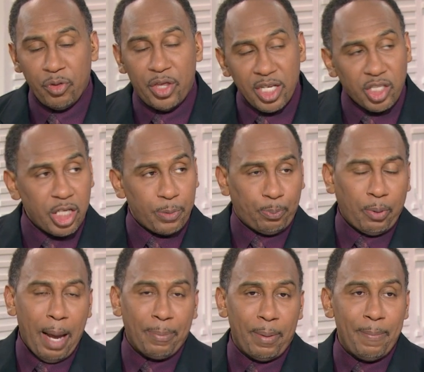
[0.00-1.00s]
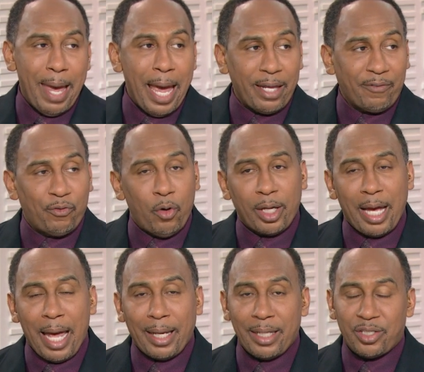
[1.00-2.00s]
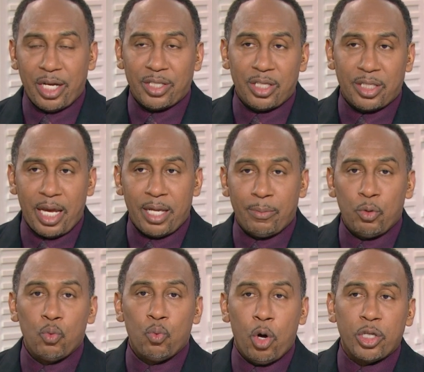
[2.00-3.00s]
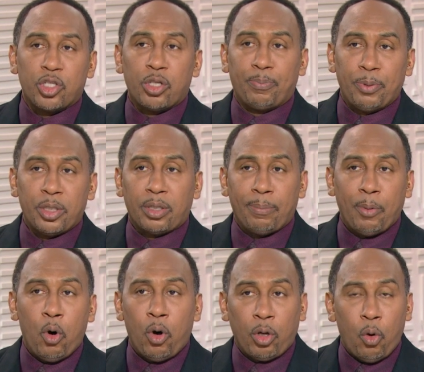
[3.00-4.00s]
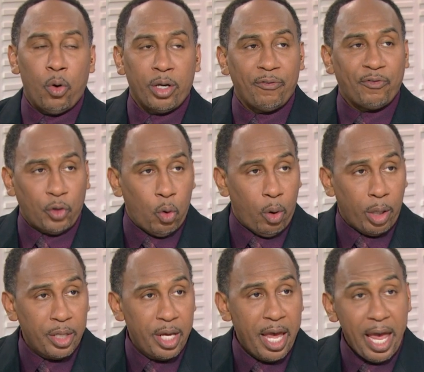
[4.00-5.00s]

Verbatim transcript: This is problematic for a guy like Jayson Tatum who wants to put the ball on the floor,